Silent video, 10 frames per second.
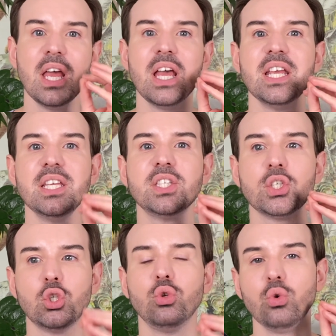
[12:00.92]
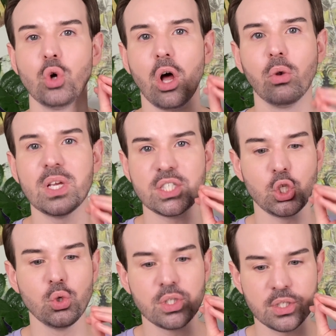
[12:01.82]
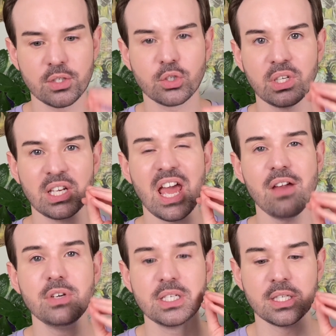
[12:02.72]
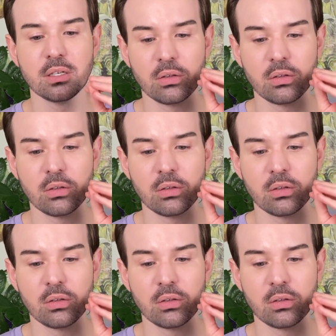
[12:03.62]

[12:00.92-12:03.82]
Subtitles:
is to always use sunscreen every single